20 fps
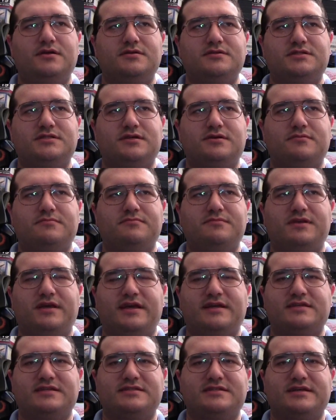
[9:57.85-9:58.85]
So,
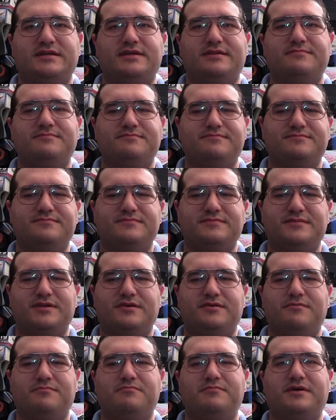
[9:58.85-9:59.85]
as I said,
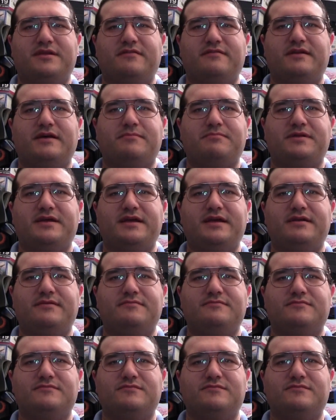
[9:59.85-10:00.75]
a bit of an update,